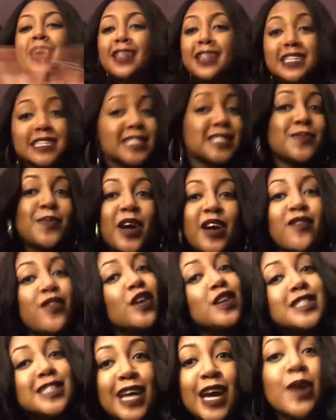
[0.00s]
This is my
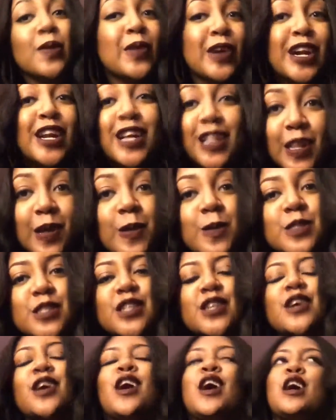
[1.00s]
first time wearing a
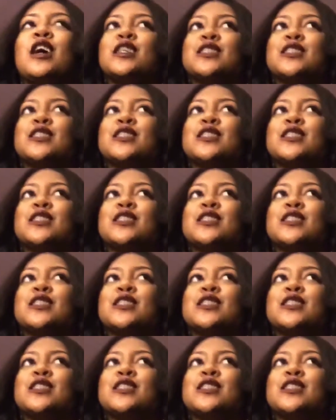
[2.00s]
closure.